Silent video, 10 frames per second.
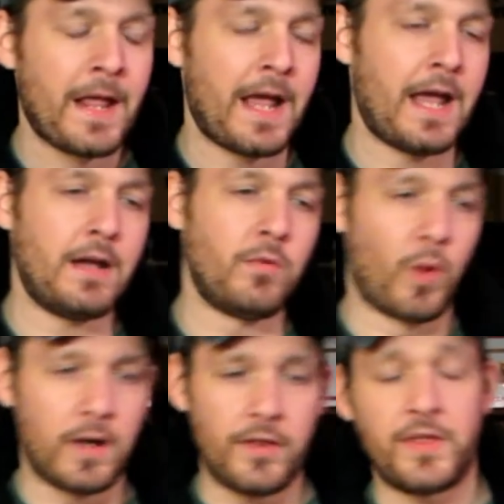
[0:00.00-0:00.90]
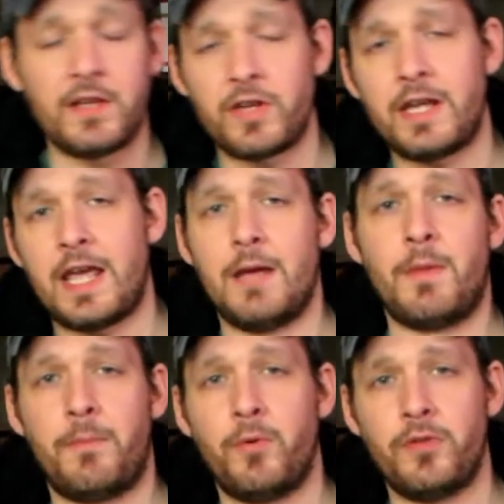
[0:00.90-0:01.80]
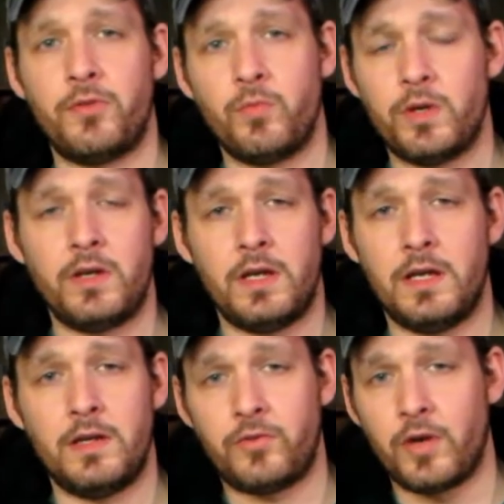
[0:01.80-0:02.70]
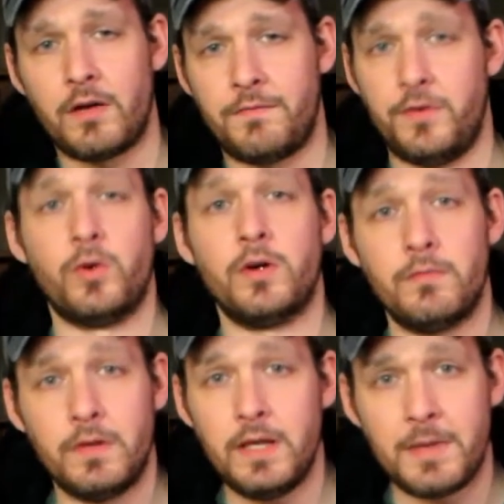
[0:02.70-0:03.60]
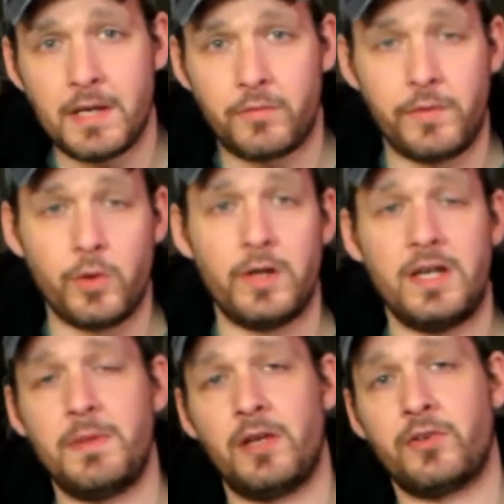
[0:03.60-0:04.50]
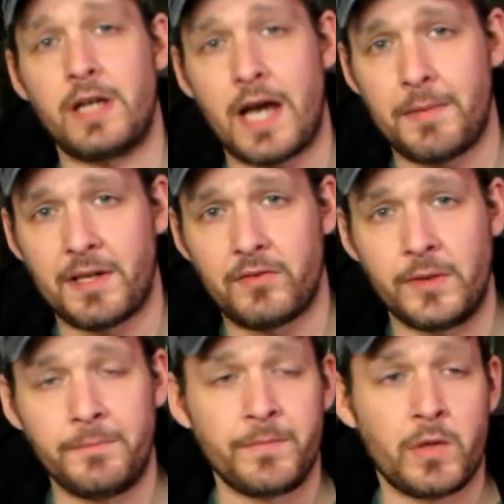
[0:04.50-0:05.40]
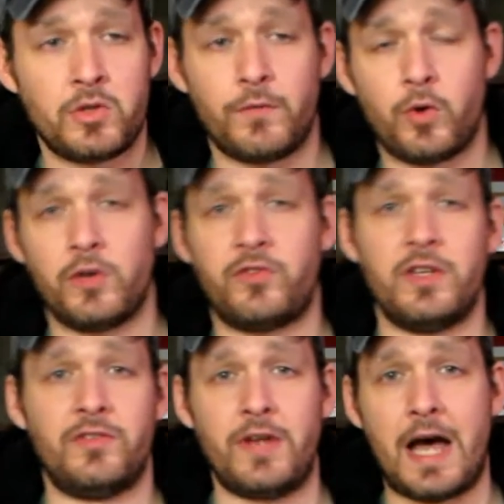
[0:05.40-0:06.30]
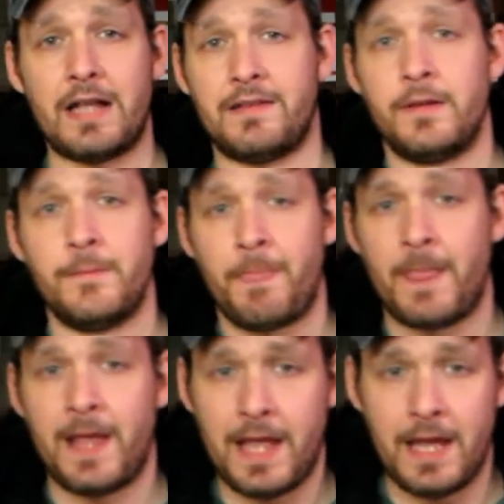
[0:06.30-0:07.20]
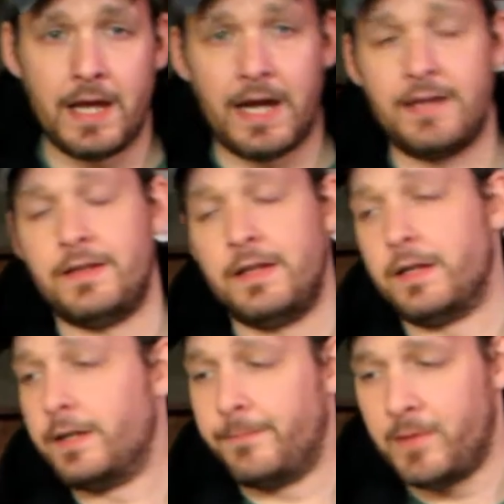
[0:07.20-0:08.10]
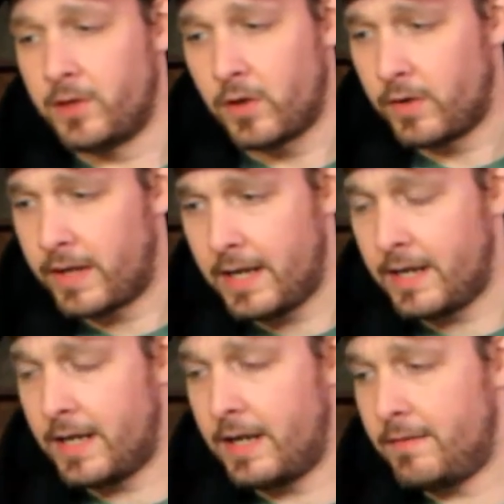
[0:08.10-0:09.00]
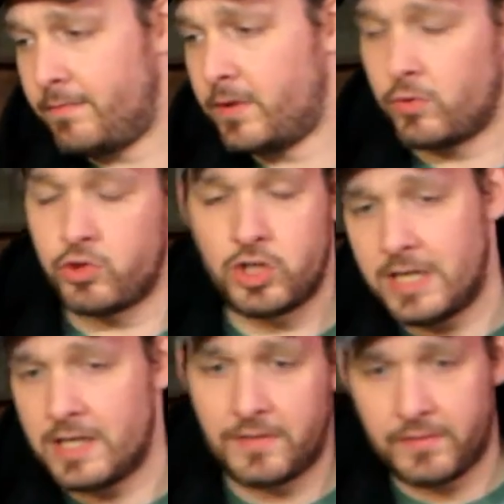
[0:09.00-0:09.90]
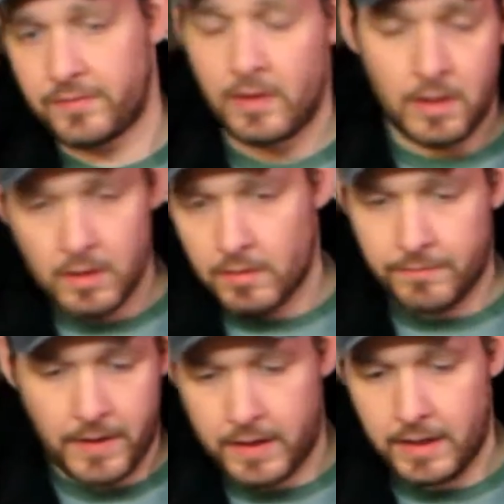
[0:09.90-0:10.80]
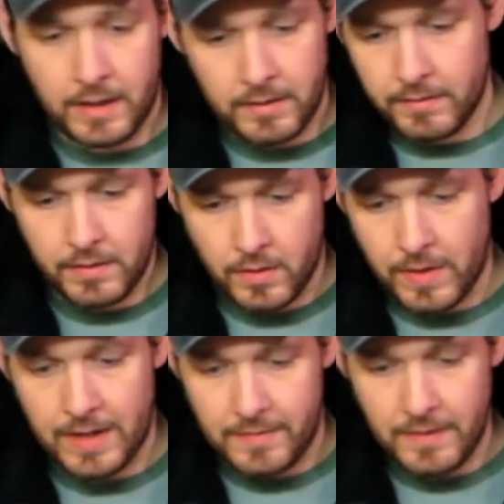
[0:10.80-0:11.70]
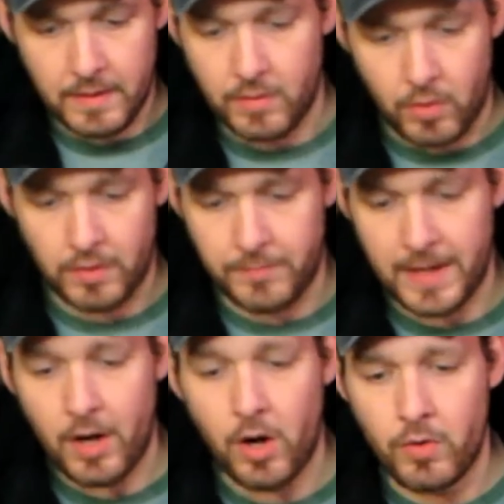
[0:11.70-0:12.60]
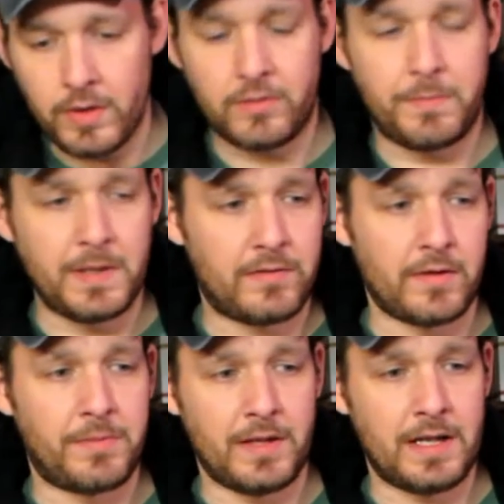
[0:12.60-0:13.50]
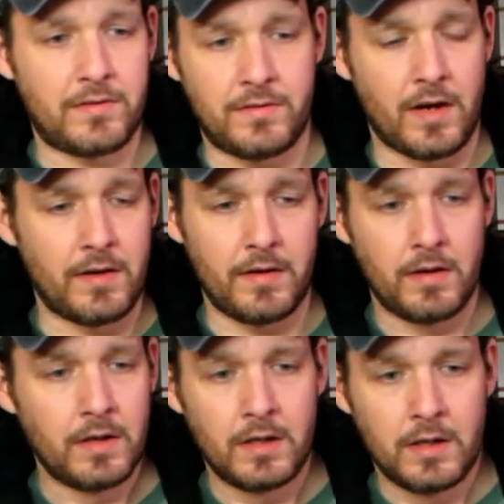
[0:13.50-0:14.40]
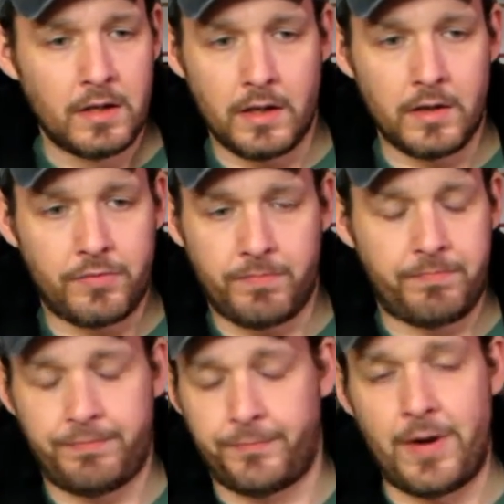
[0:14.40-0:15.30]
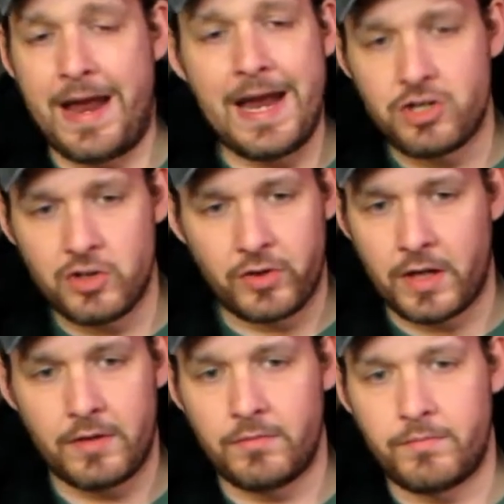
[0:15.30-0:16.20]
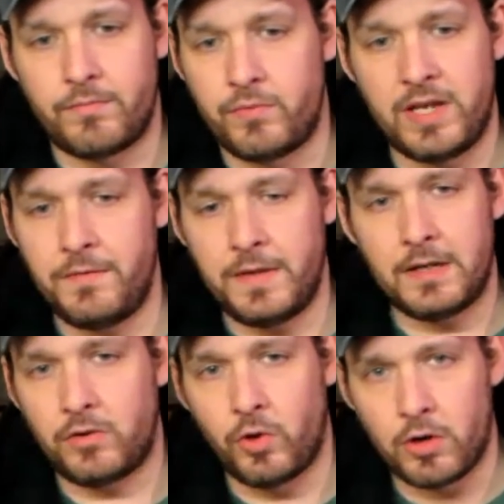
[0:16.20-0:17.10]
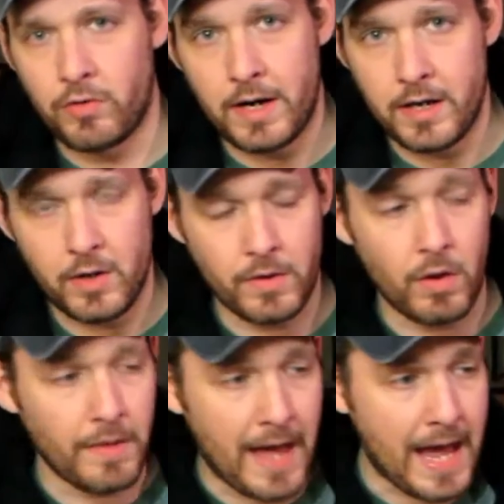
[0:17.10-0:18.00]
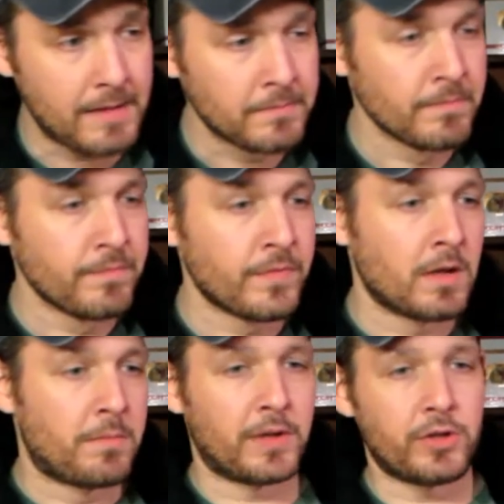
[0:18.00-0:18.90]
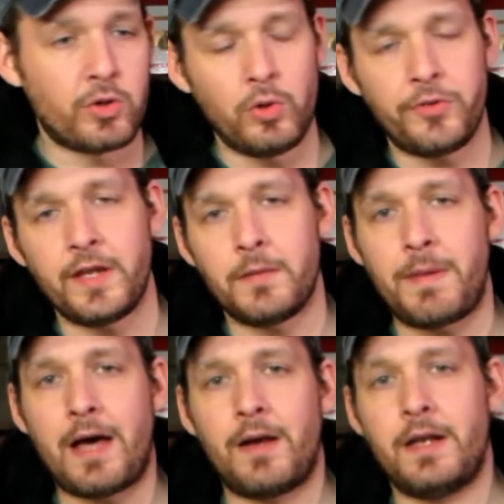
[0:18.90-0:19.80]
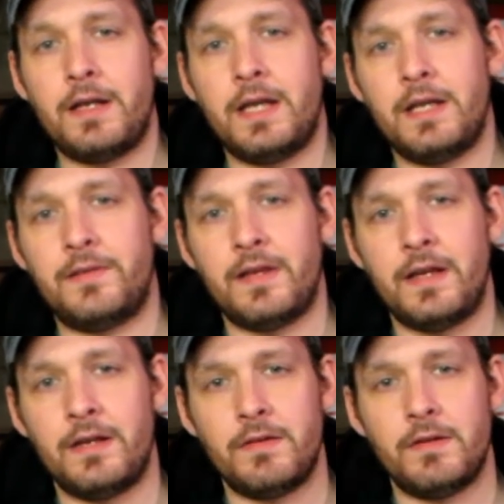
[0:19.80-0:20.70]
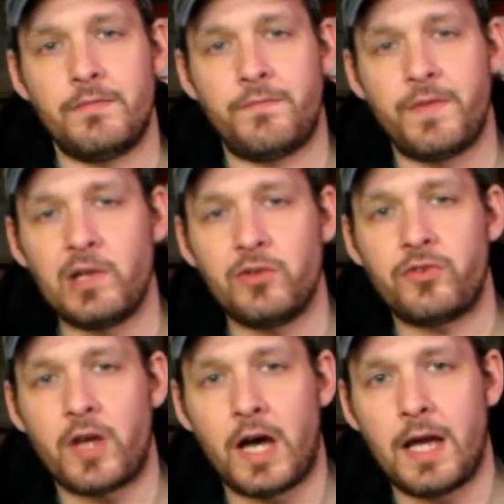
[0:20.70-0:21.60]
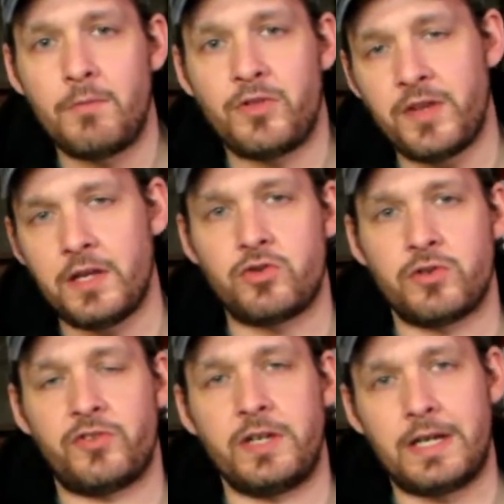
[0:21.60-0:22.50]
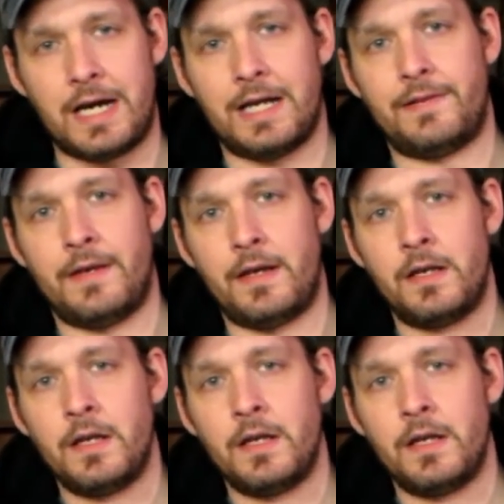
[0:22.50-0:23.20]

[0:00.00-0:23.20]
And one of the things I came up with is viewer emails and comments, which of course is not a idea, a genius fucking, idea all of my own. It's been something that's done for ages on TV and talk radio and all that. But the cool thing about it is it fills time with interesting content.